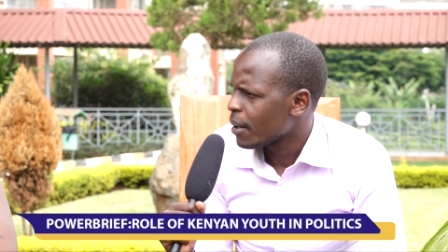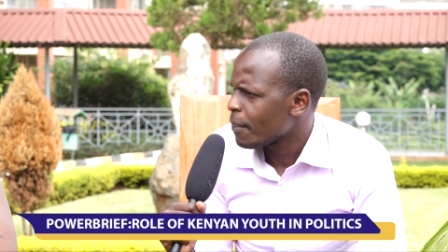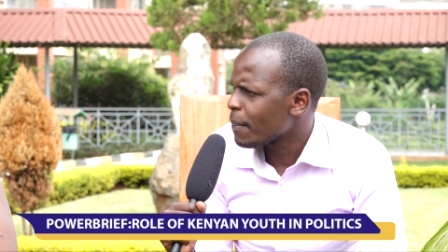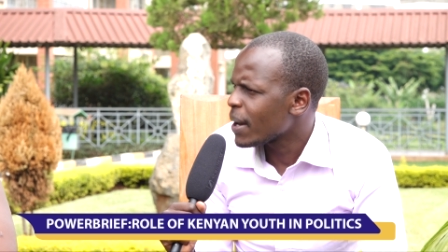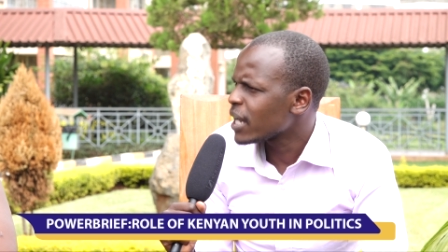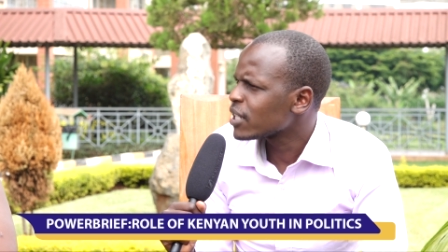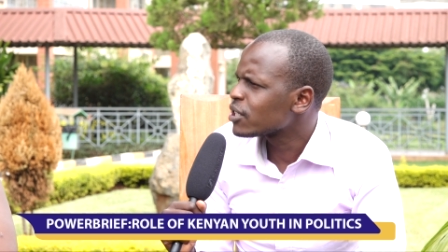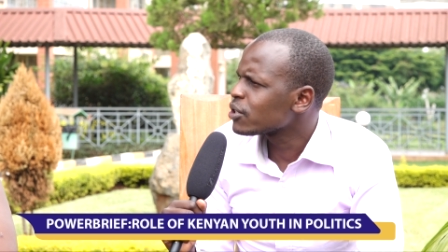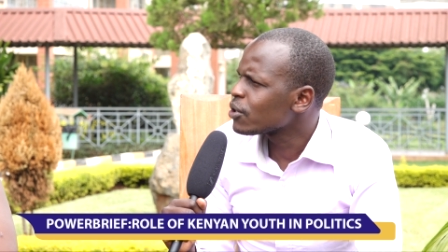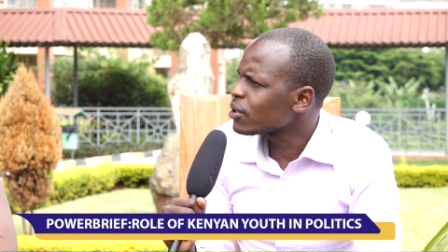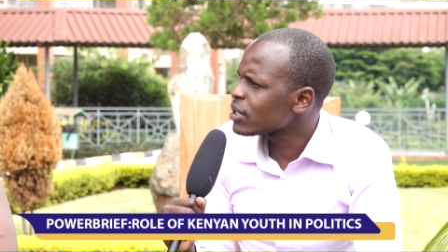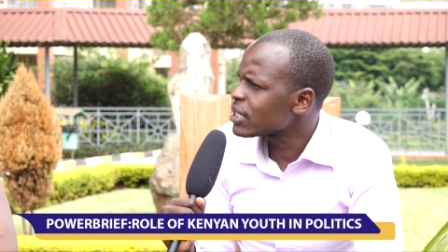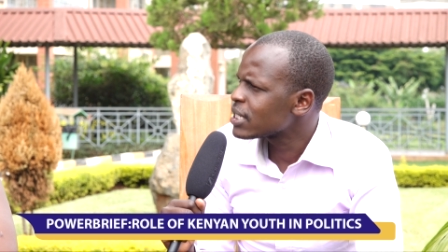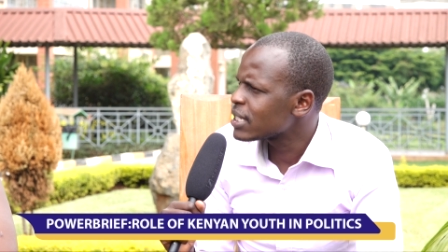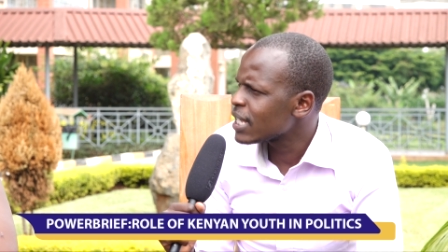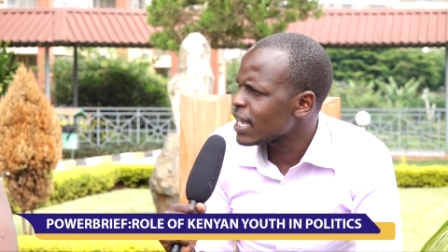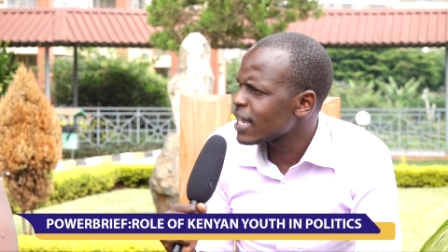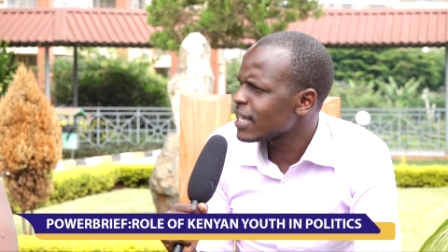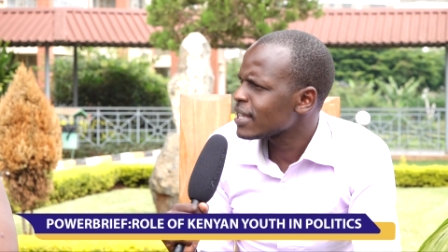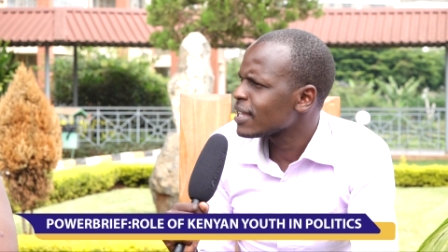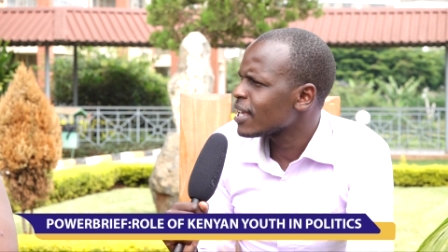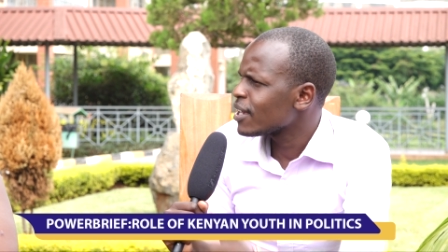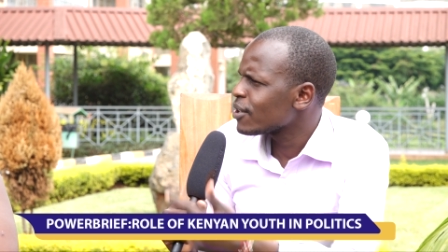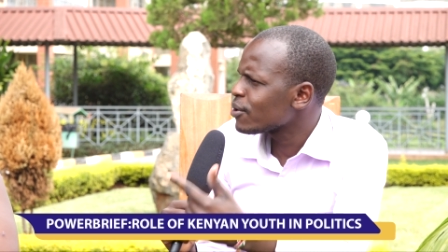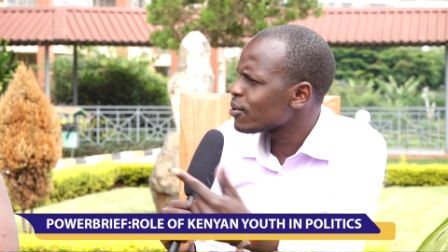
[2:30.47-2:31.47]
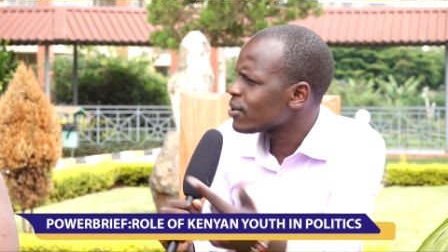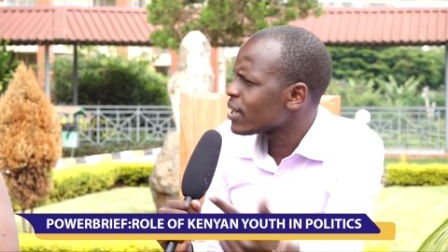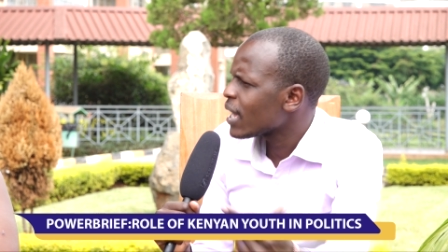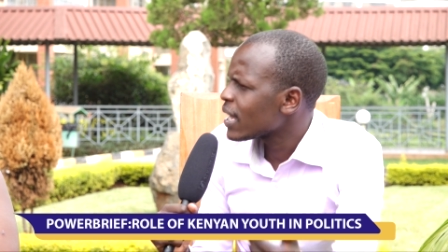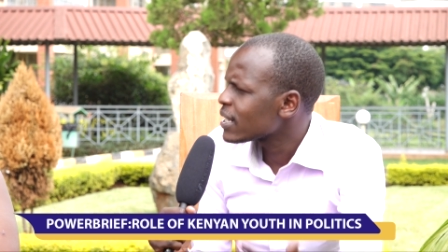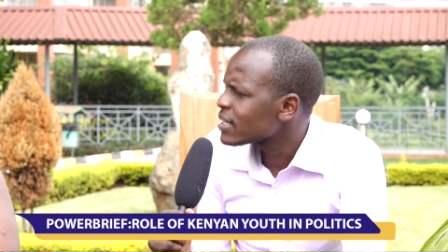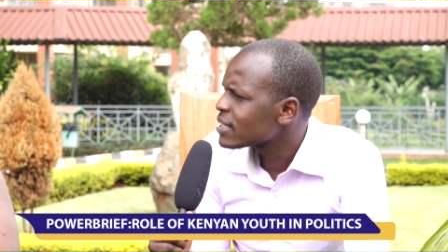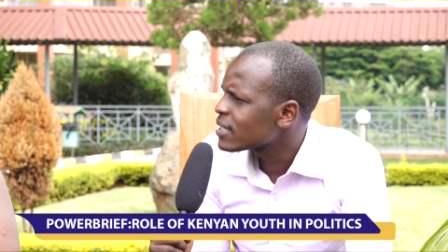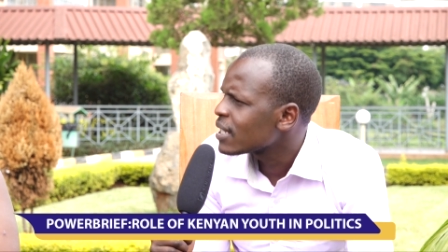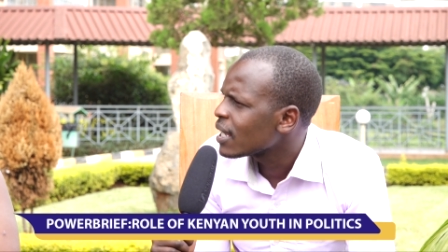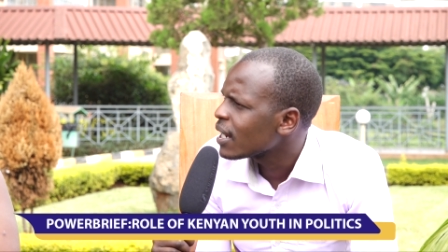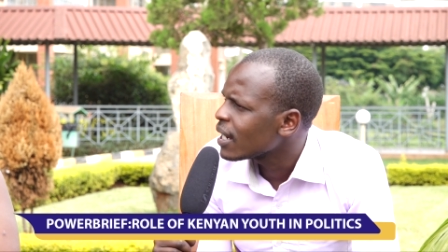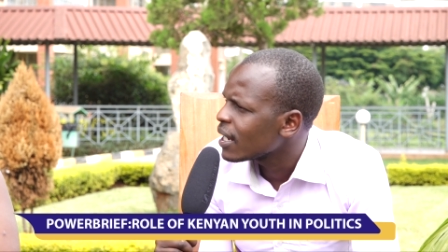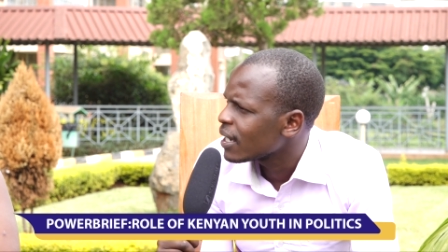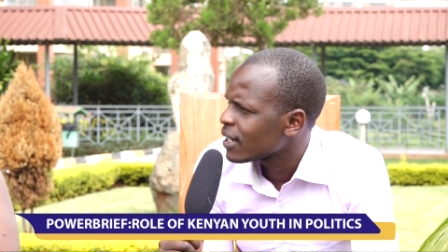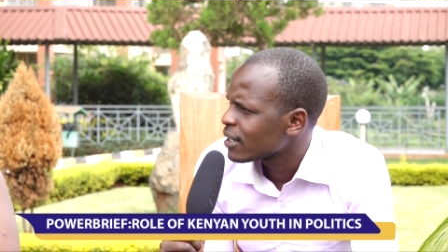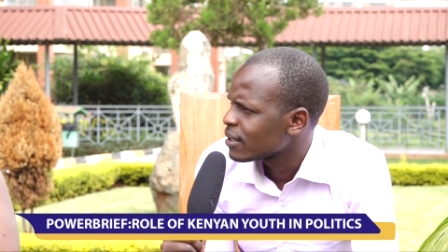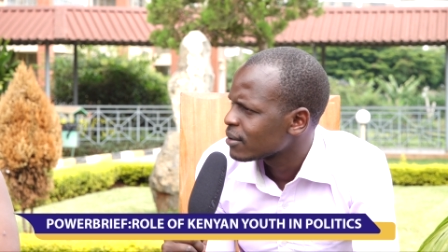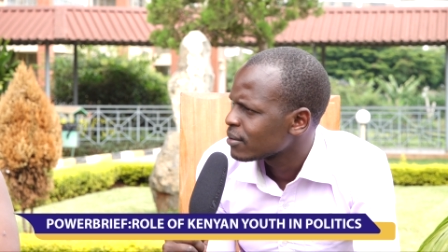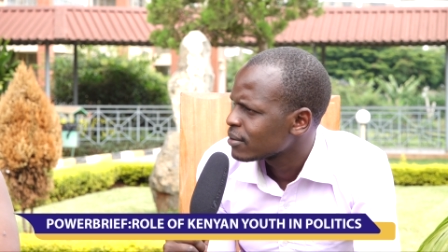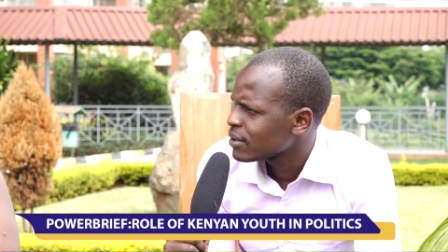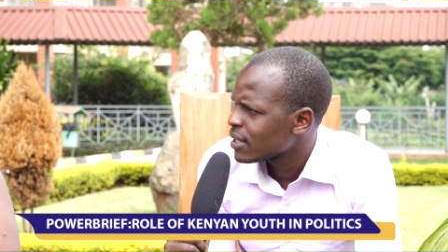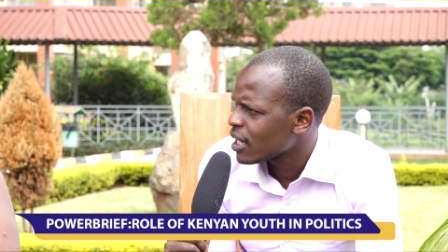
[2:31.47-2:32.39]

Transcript: but not saying the youth are stealing.